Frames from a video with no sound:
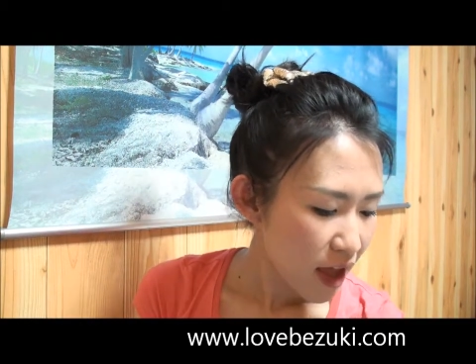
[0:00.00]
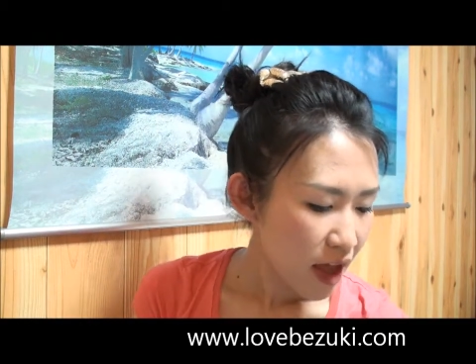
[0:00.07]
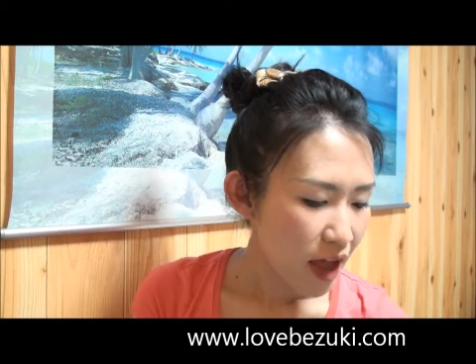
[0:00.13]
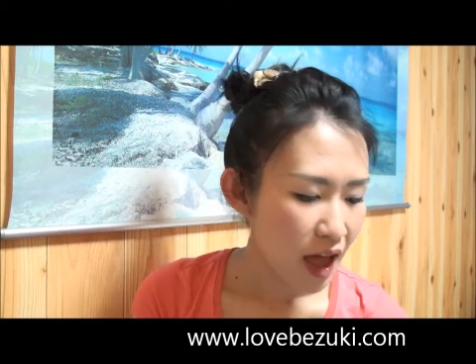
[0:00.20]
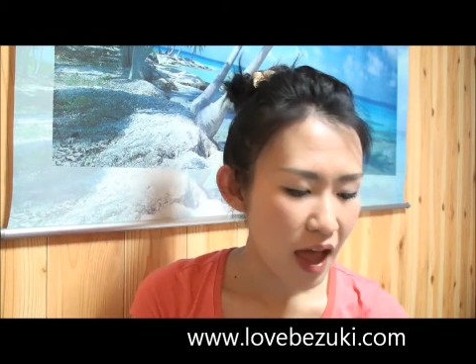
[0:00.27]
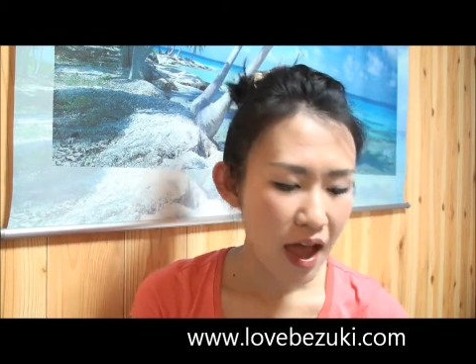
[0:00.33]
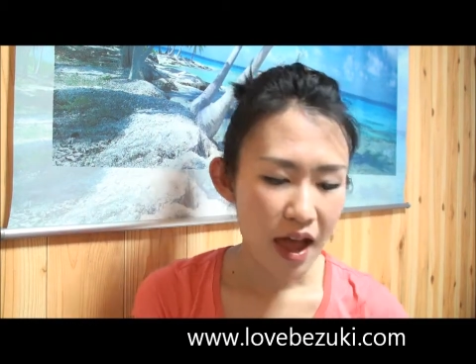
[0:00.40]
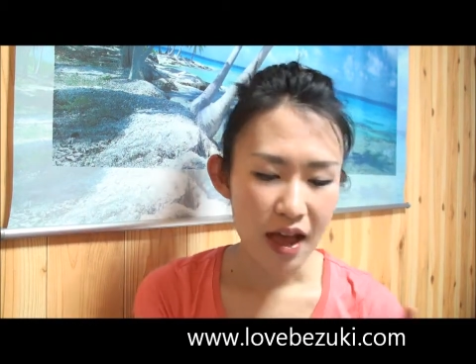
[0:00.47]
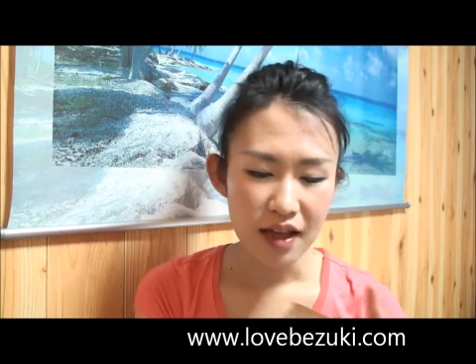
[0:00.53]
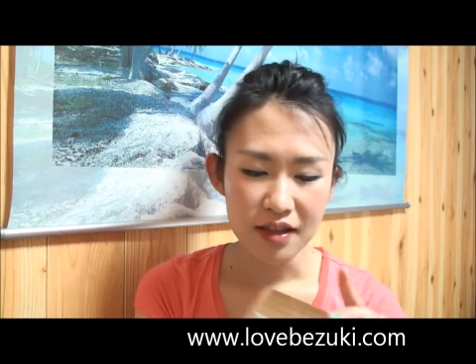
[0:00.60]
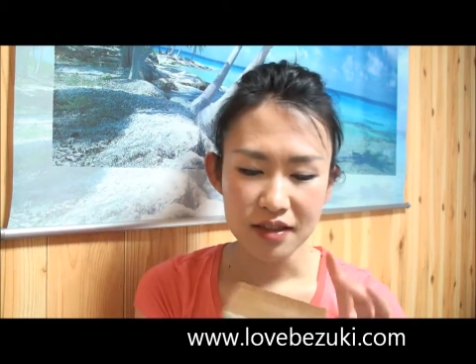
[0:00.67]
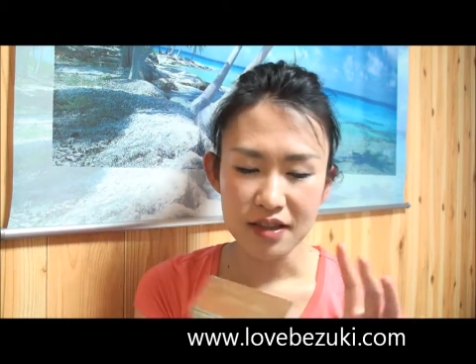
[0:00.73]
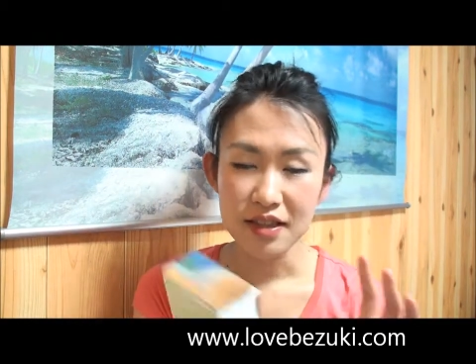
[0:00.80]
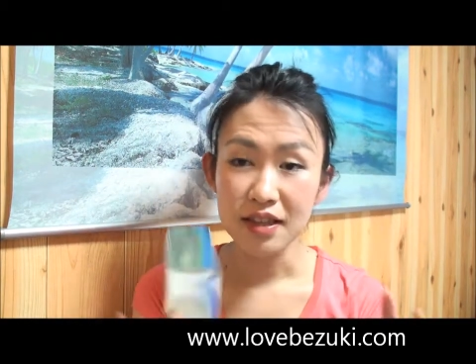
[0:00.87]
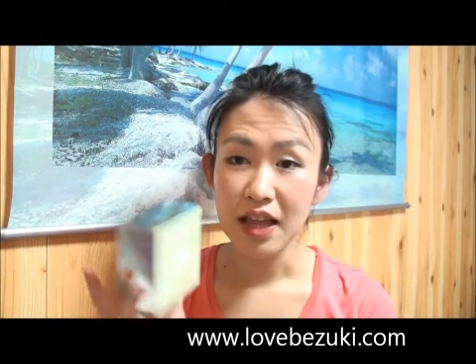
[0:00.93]

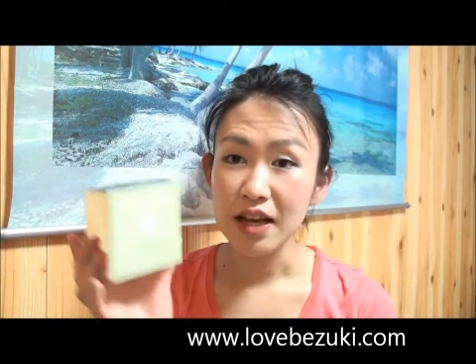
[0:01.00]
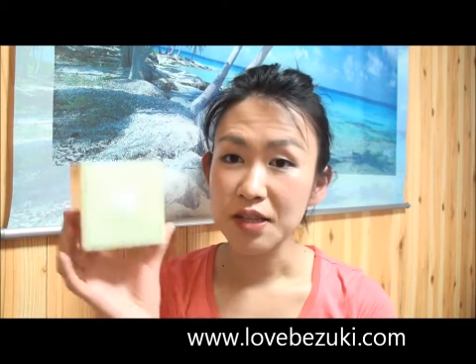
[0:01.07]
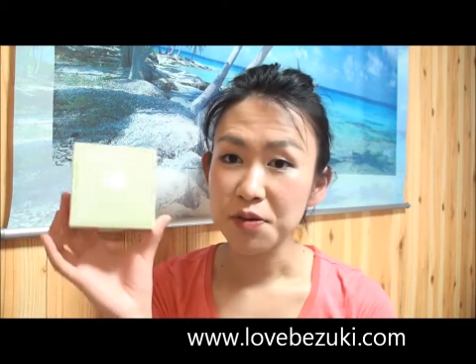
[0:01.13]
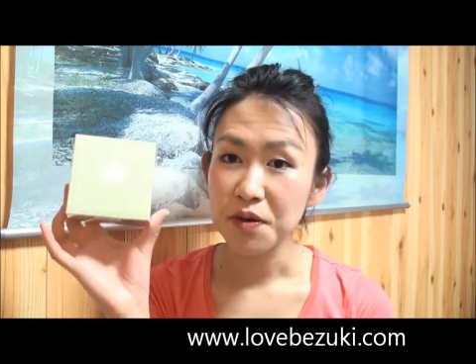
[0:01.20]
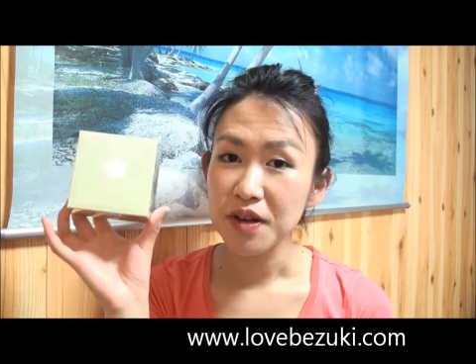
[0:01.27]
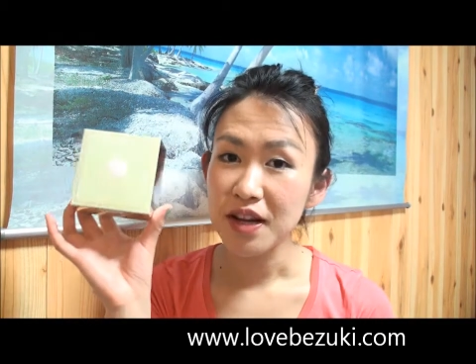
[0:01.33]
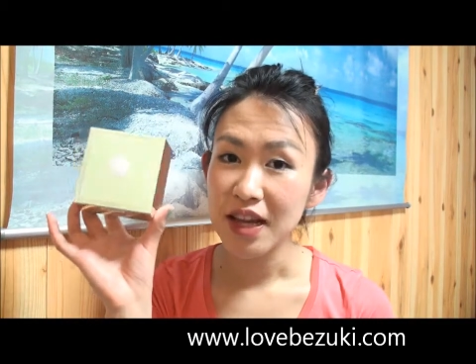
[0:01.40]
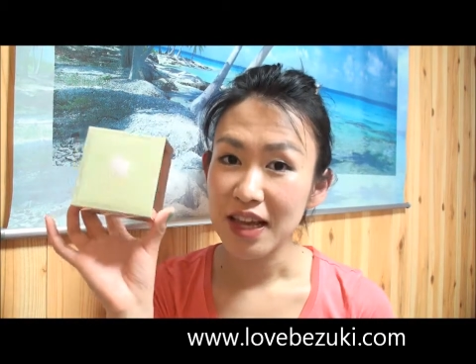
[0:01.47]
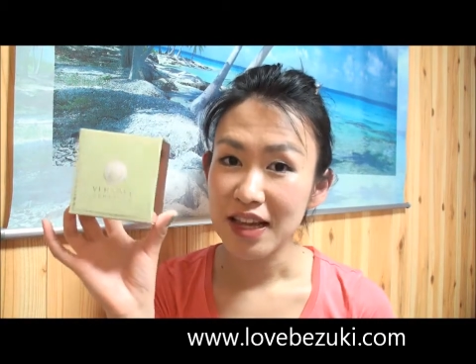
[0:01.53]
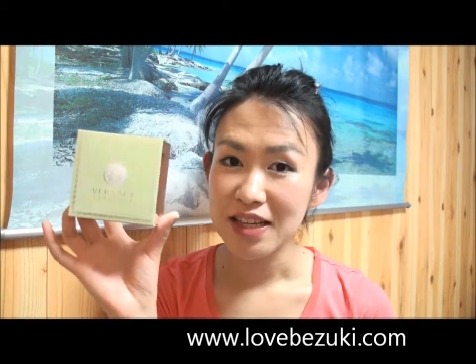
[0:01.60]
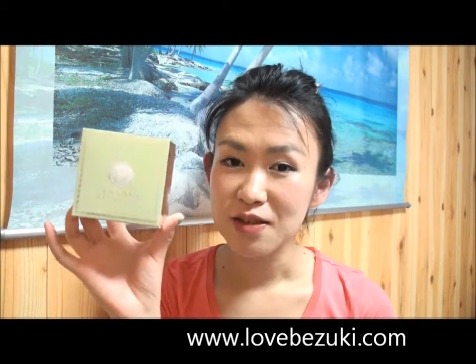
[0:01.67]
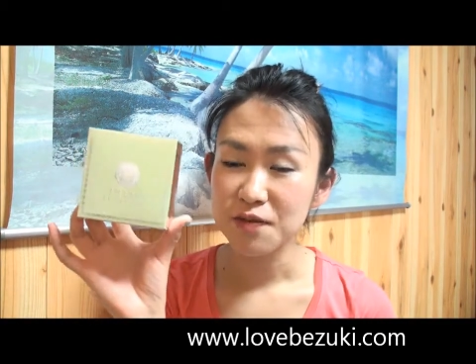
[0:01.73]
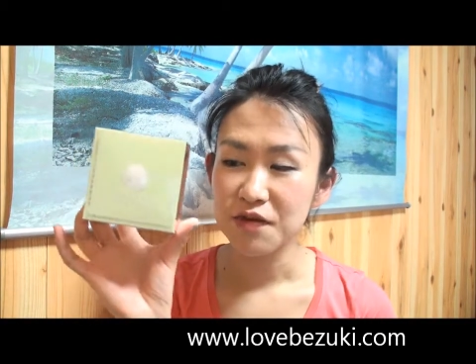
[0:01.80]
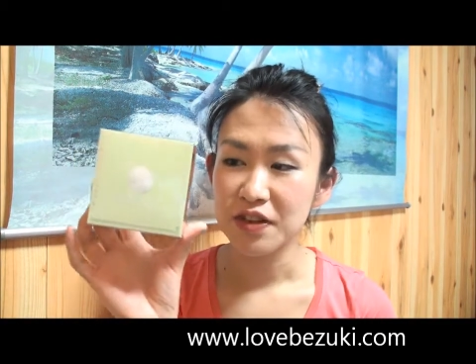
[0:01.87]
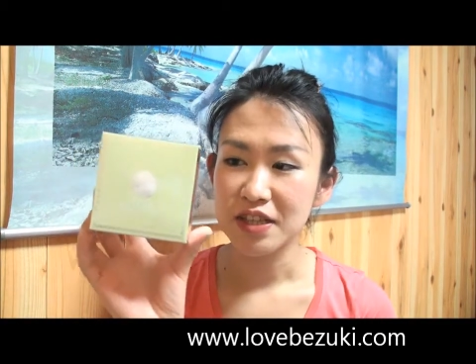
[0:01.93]
And the next one
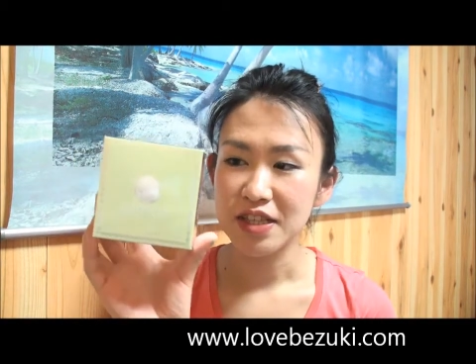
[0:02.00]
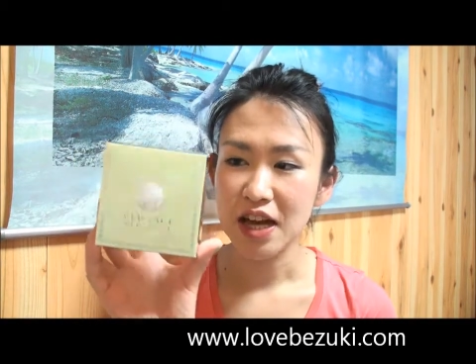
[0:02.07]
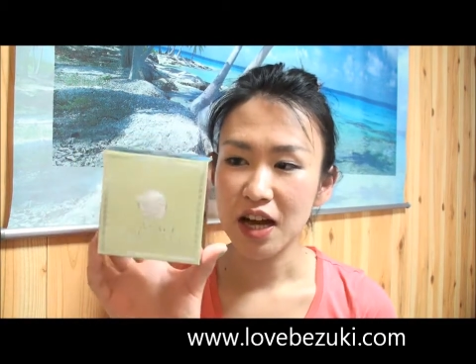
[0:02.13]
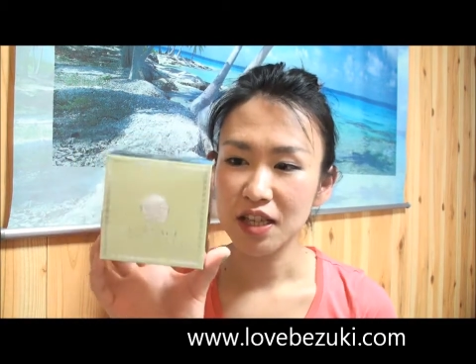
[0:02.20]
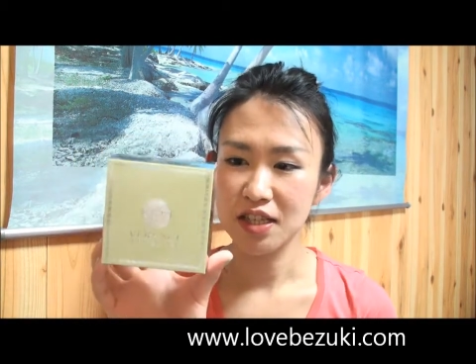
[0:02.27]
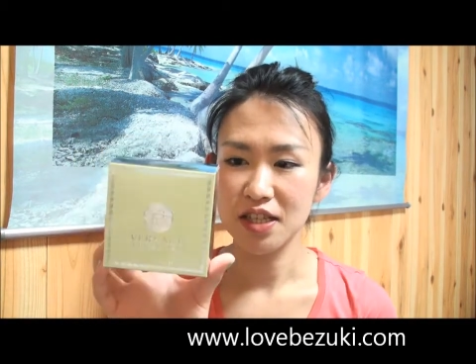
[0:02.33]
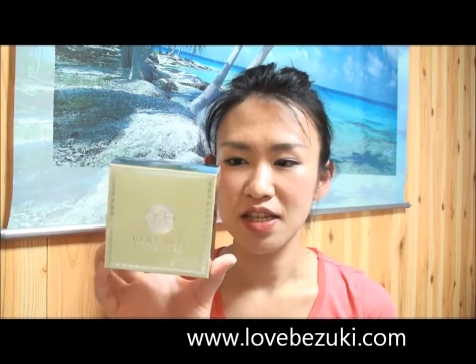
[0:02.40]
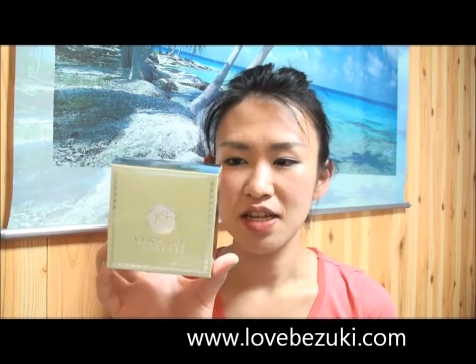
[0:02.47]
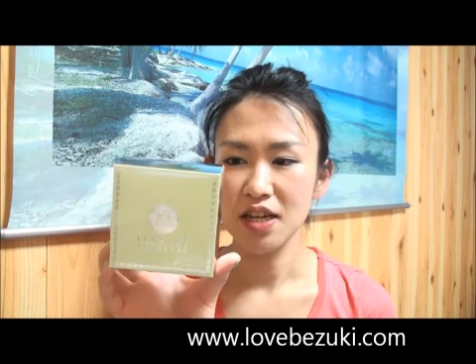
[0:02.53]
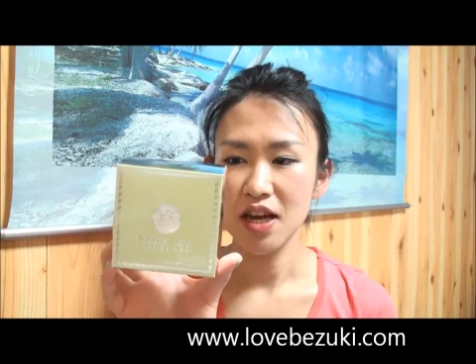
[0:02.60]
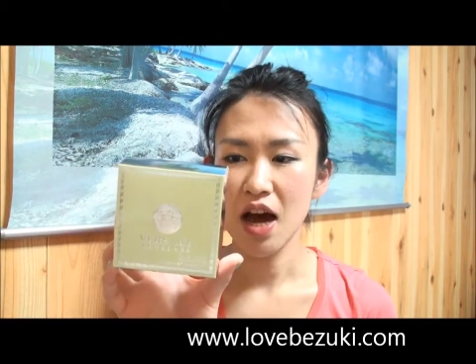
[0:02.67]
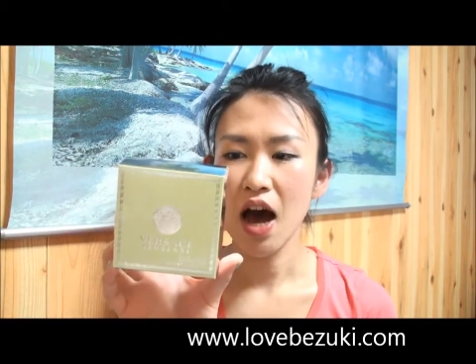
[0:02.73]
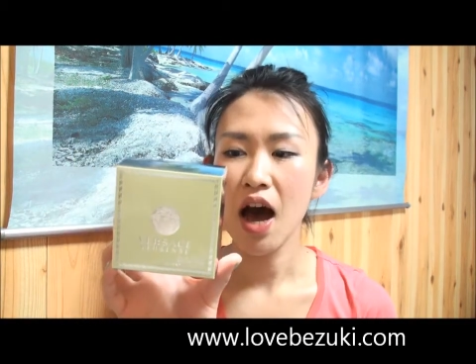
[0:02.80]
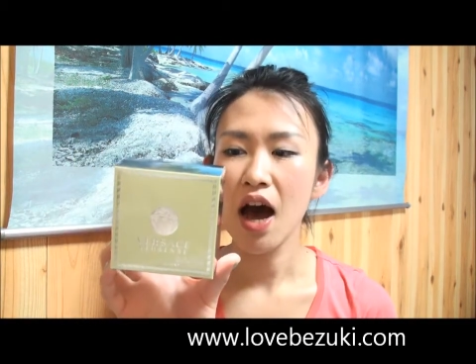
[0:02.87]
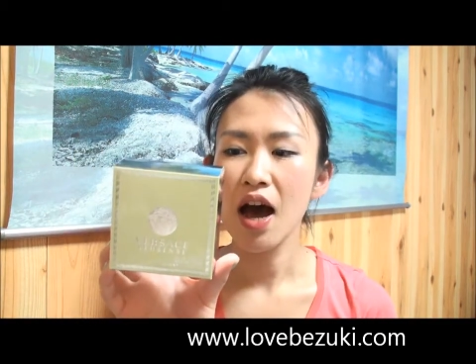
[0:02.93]
is Versace.
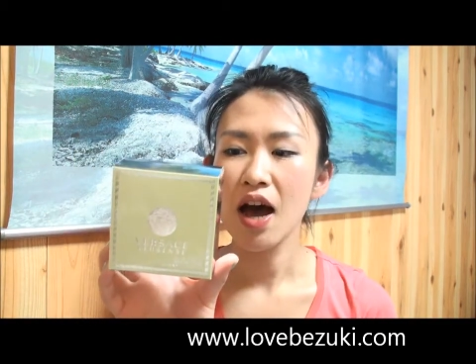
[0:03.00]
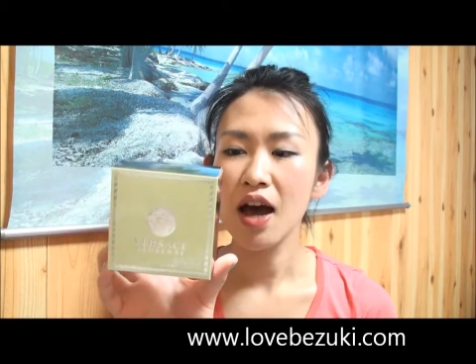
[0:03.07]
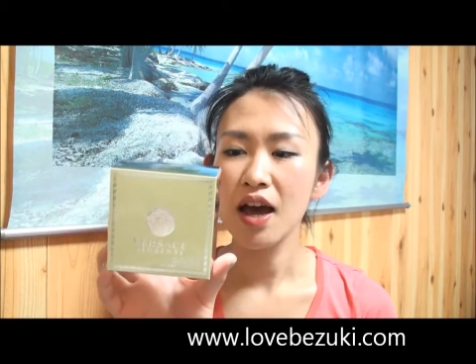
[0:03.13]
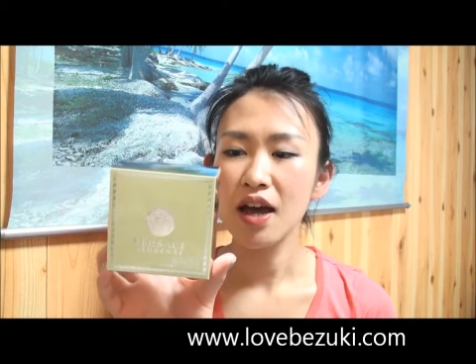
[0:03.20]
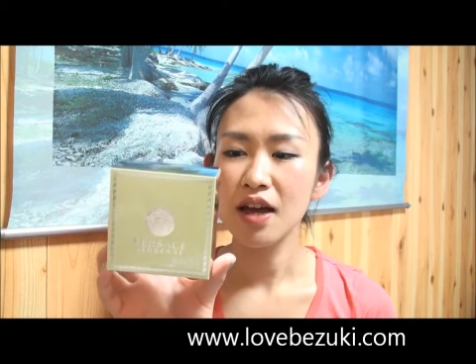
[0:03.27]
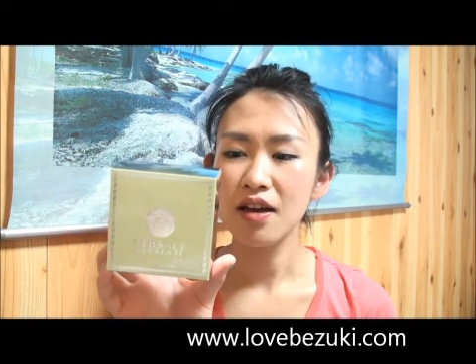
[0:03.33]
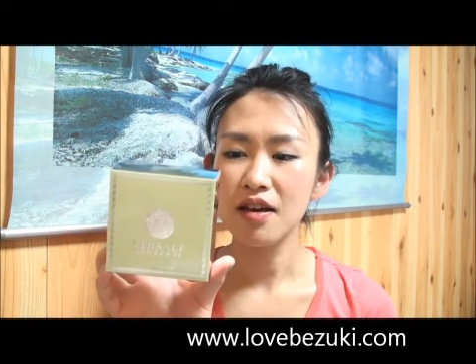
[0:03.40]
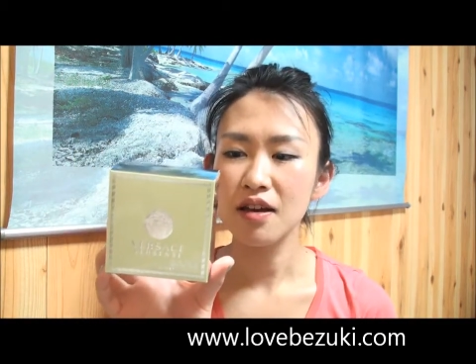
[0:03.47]
I